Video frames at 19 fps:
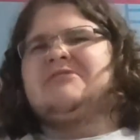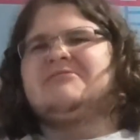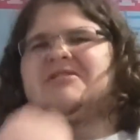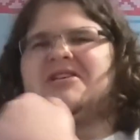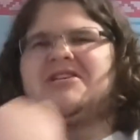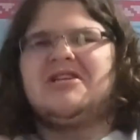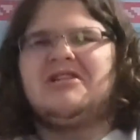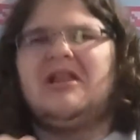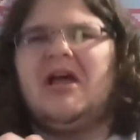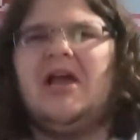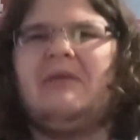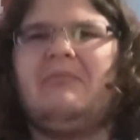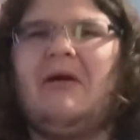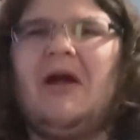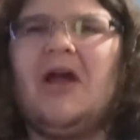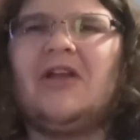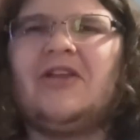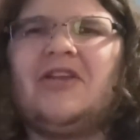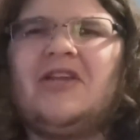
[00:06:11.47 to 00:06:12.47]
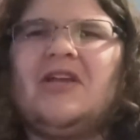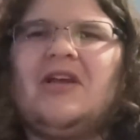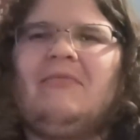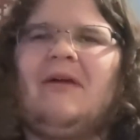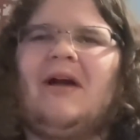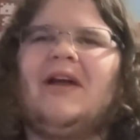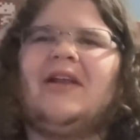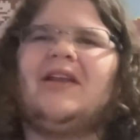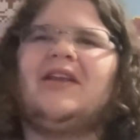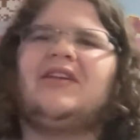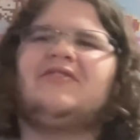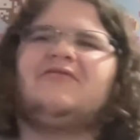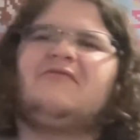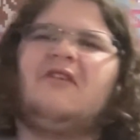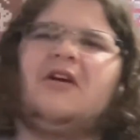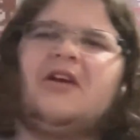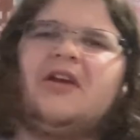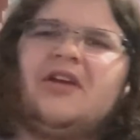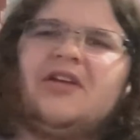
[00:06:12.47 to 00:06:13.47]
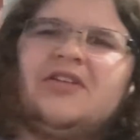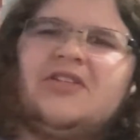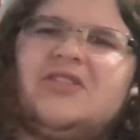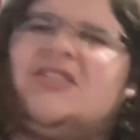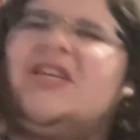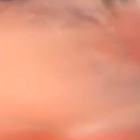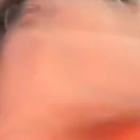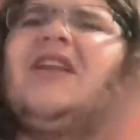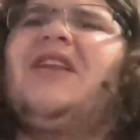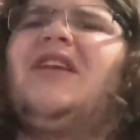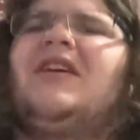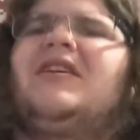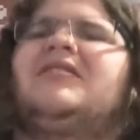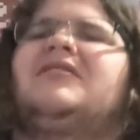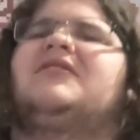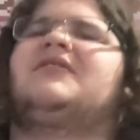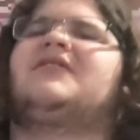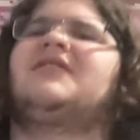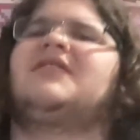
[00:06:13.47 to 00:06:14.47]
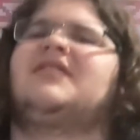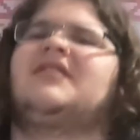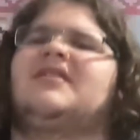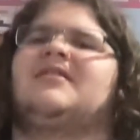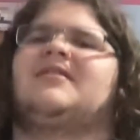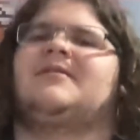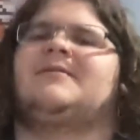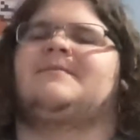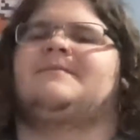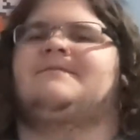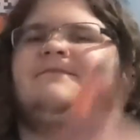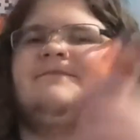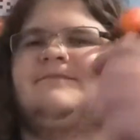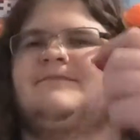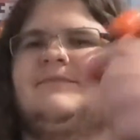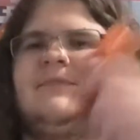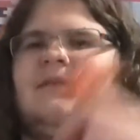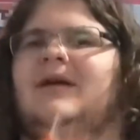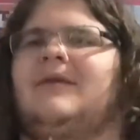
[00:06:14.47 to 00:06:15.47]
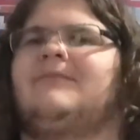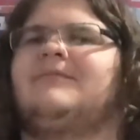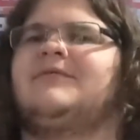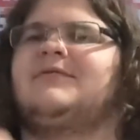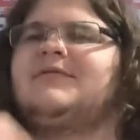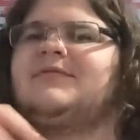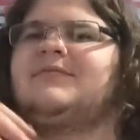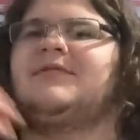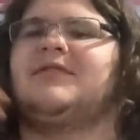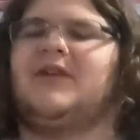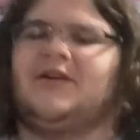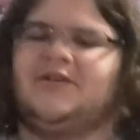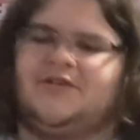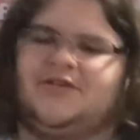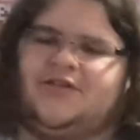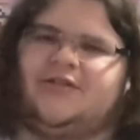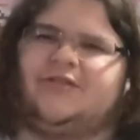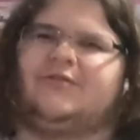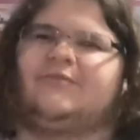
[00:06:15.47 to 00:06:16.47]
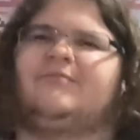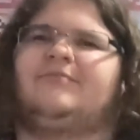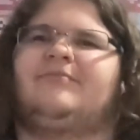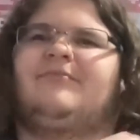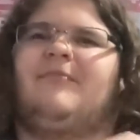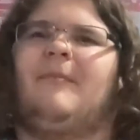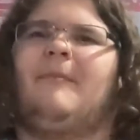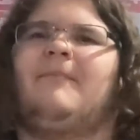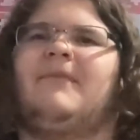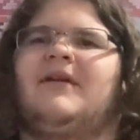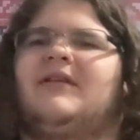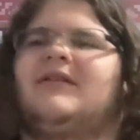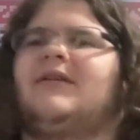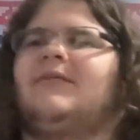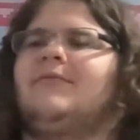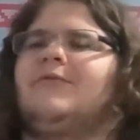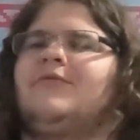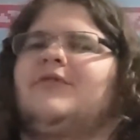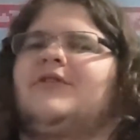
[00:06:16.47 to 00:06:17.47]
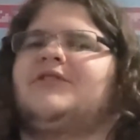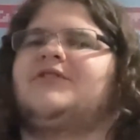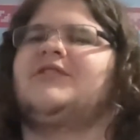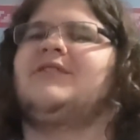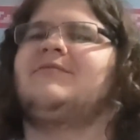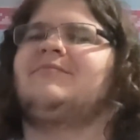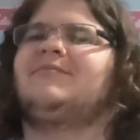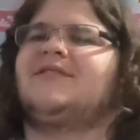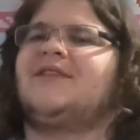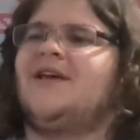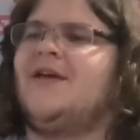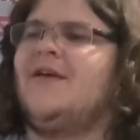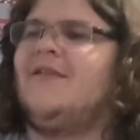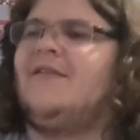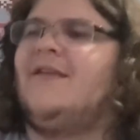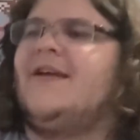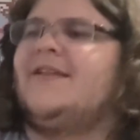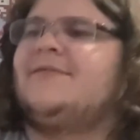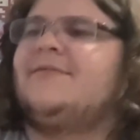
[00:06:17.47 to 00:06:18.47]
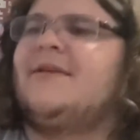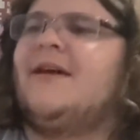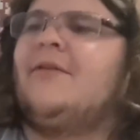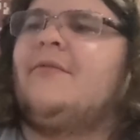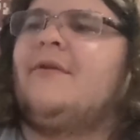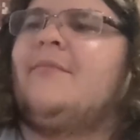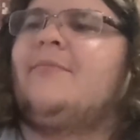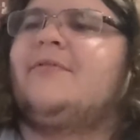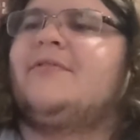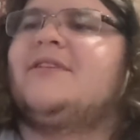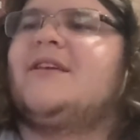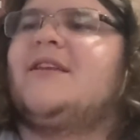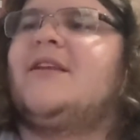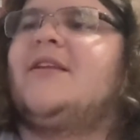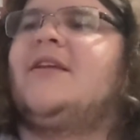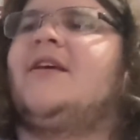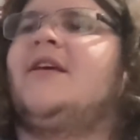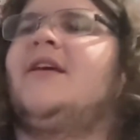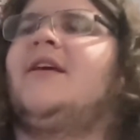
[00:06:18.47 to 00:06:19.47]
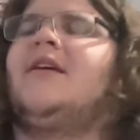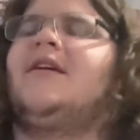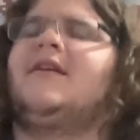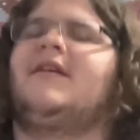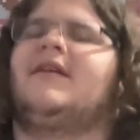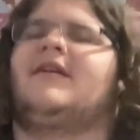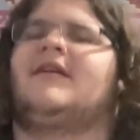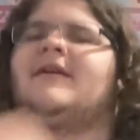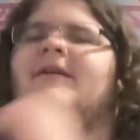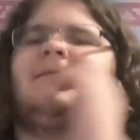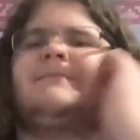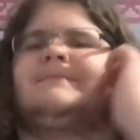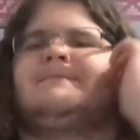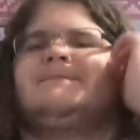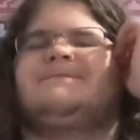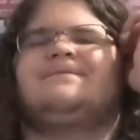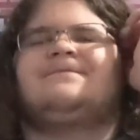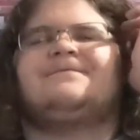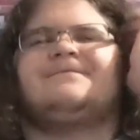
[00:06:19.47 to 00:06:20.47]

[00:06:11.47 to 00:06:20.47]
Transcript: James doesn't like my idea. My idea is fucking genius." I'm supposed to be Don Cheadle beating up LeBron James. That's what that represented. Um,